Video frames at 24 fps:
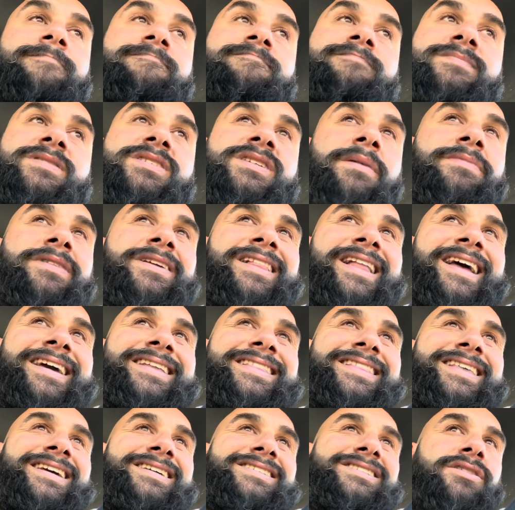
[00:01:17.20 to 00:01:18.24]
something
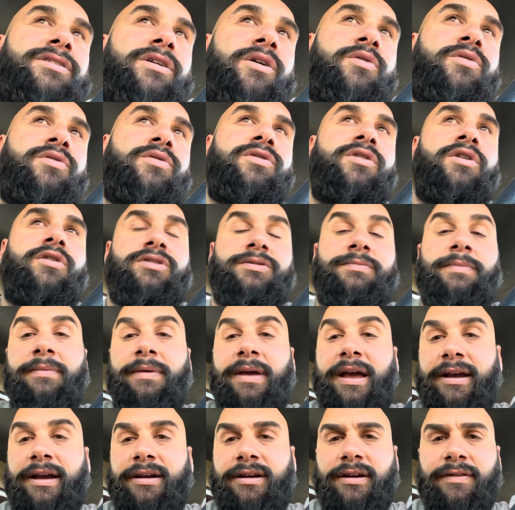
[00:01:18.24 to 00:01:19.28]
like this, you know, who knows?
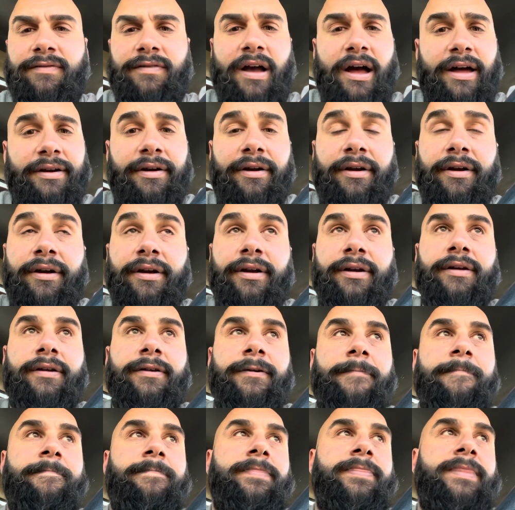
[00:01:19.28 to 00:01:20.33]
Maybe I could have gotten hurt.
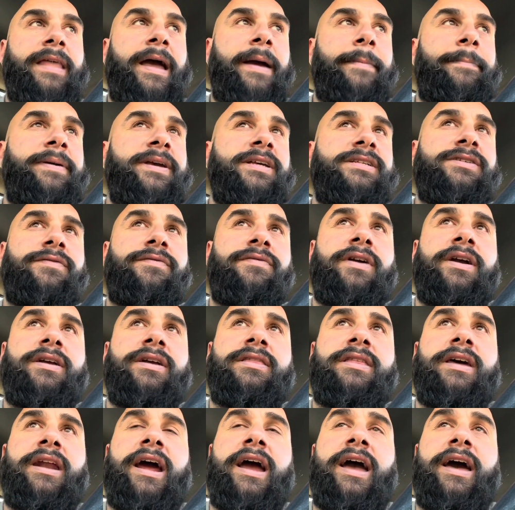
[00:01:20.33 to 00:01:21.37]
That piece of
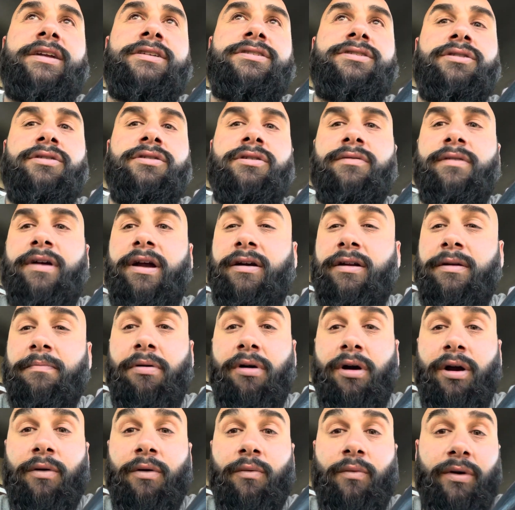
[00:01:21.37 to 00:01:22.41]
freight that I had to turn around in
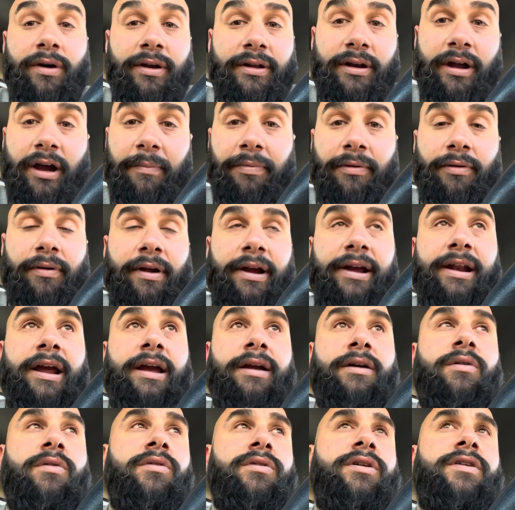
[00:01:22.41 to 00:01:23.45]
part one, upper
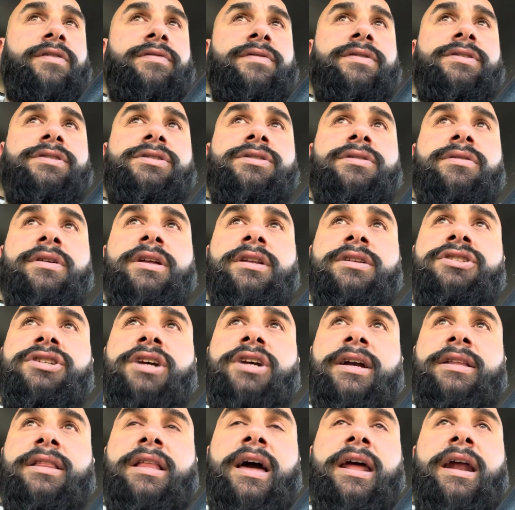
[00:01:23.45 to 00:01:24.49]
right-hand corner of your screen,
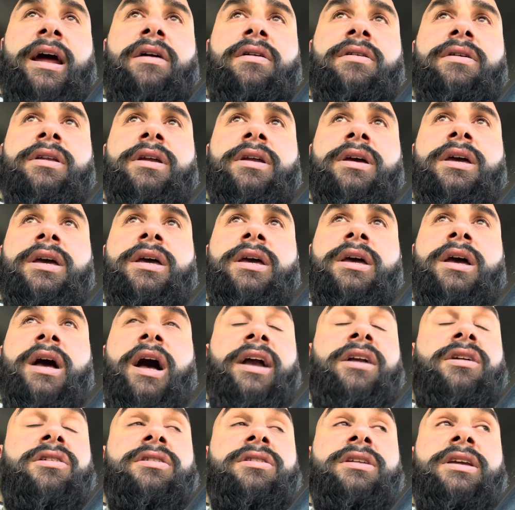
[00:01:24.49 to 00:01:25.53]
check that out.
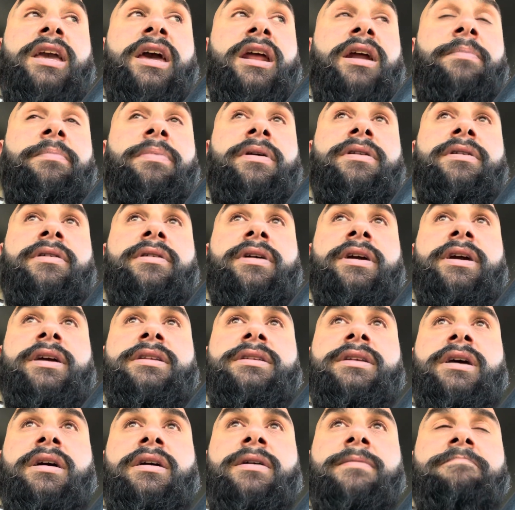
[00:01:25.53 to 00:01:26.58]
I couldn't get up under it.
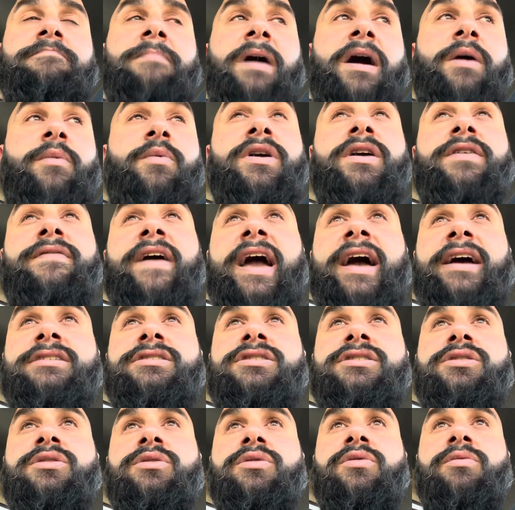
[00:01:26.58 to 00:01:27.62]
Um, I would have
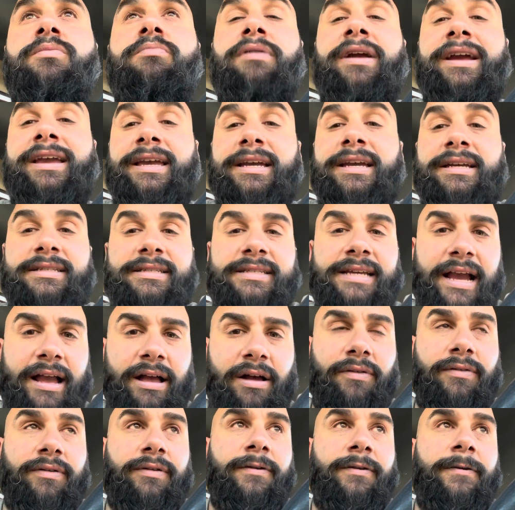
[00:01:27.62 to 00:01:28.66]
had to break it
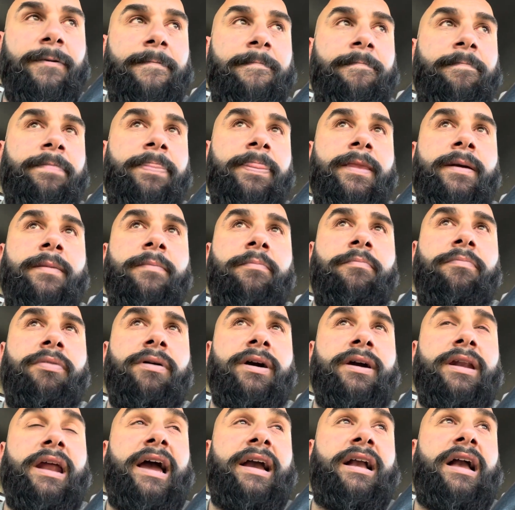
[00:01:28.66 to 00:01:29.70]
down,
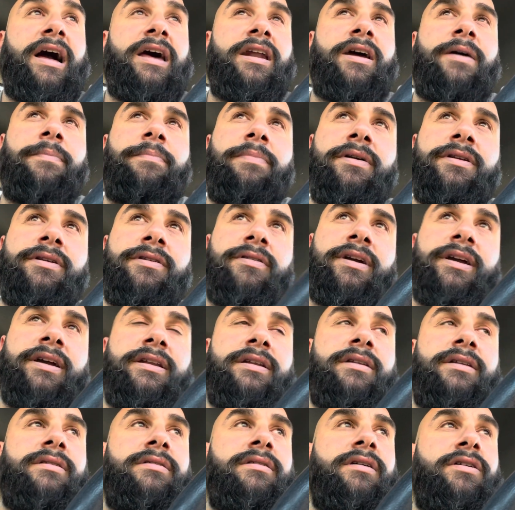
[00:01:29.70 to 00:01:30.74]
but I got up under
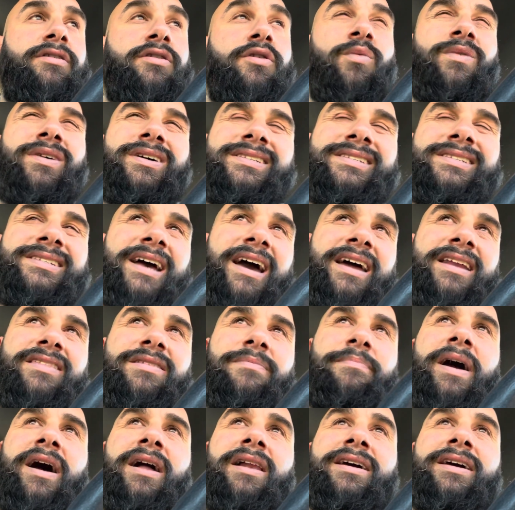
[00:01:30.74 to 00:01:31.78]
it, under one side of the
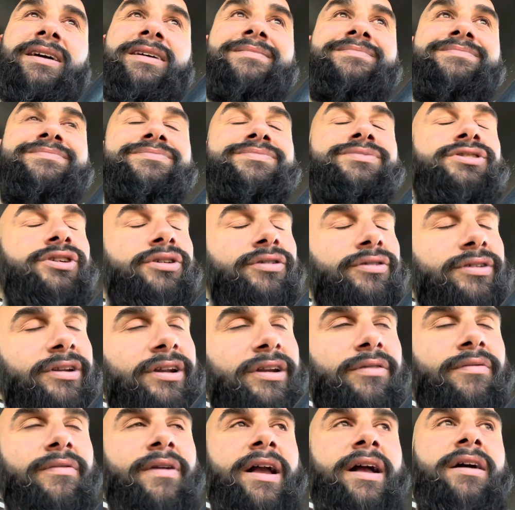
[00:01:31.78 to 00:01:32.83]
pallet, turned
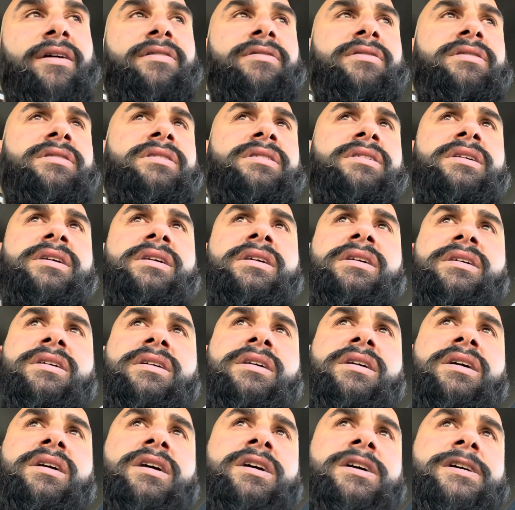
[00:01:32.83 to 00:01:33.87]
it around.
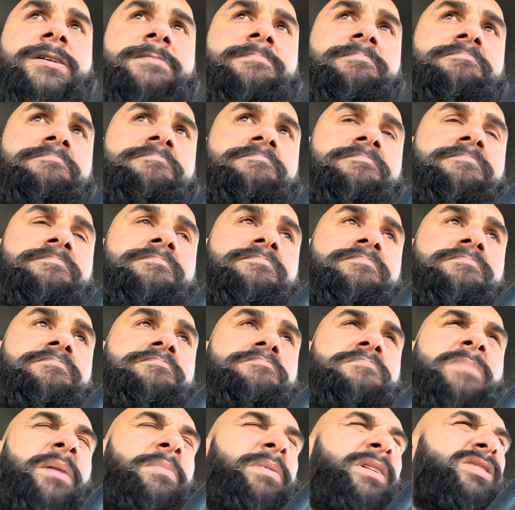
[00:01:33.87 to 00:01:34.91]
Um,
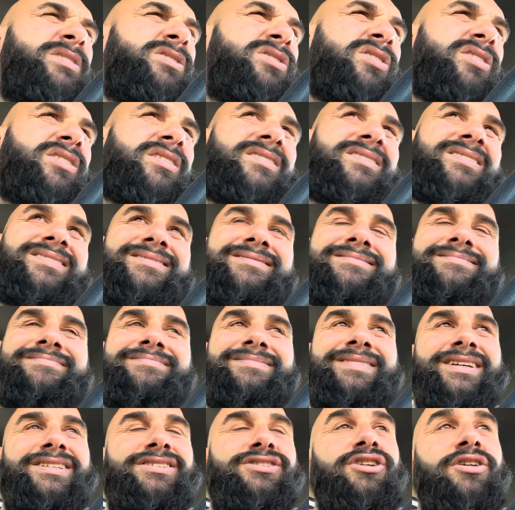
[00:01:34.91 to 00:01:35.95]
maybe took,
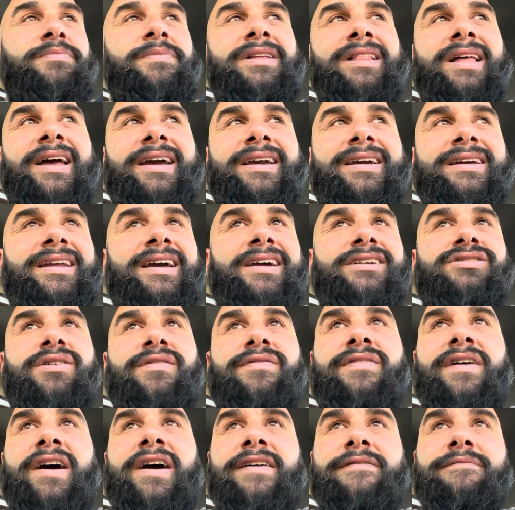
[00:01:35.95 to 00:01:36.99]
it took me like an extra
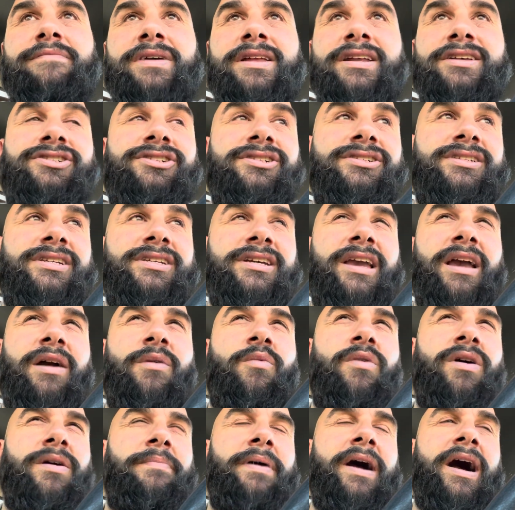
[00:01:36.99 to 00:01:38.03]
five minutes just to get
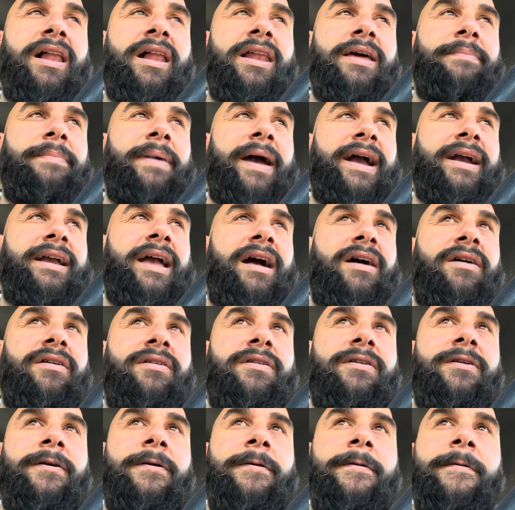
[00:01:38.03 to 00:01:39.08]
one pallet back out.
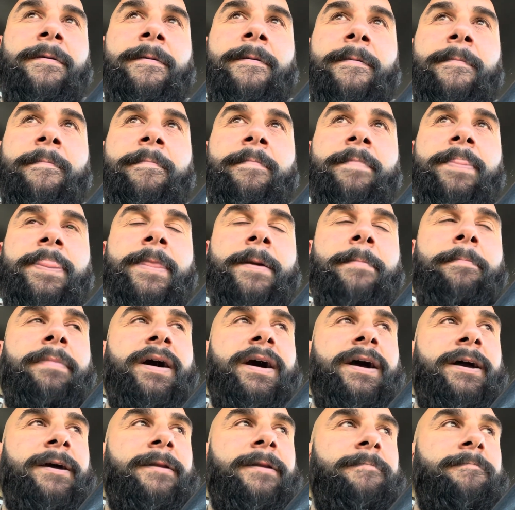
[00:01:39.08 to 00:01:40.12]

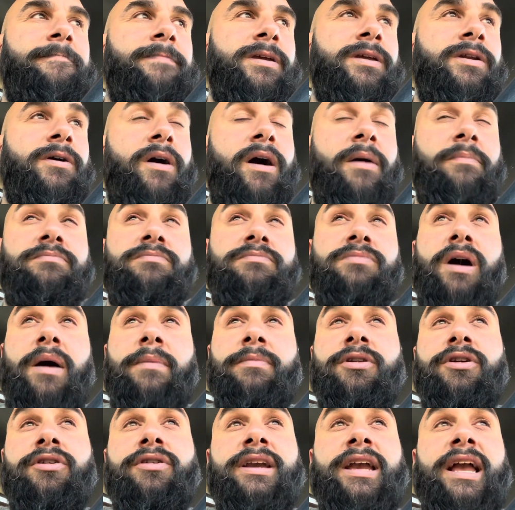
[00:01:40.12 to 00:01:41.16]
But, you know, I'm,
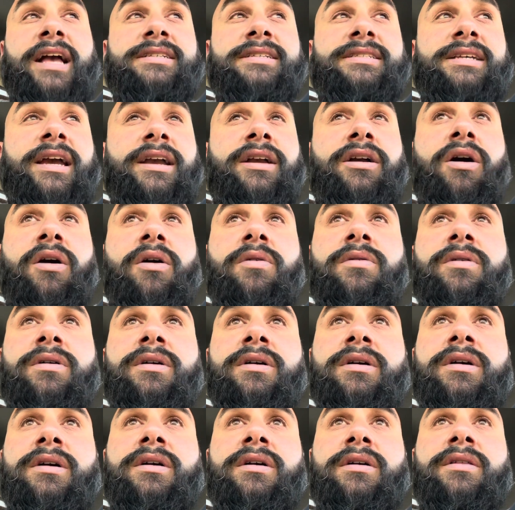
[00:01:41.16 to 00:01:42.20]
I'm learning as I go.
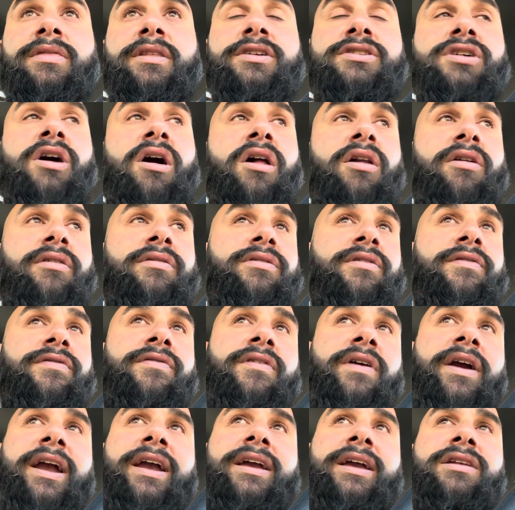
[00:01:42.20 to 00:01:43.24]
The taller the
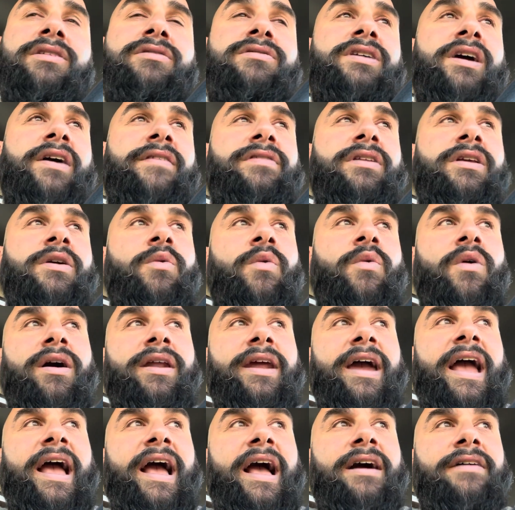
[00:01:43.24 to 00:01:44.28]
freight, you definitely
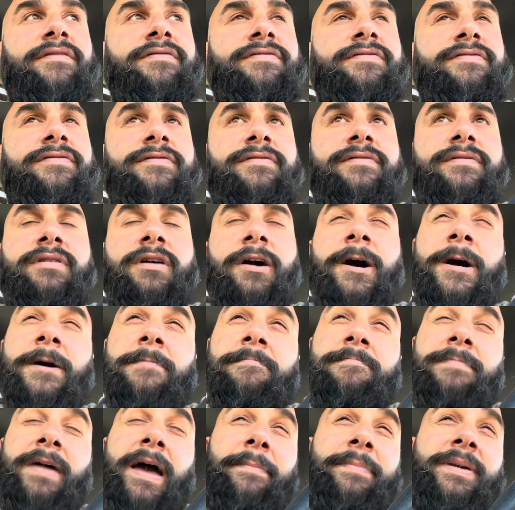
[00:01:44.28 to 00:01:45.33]
want to have
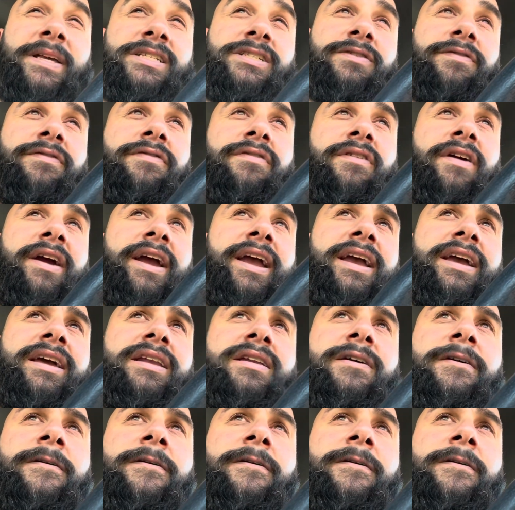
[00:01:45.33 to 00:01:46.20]
um, that piece of freight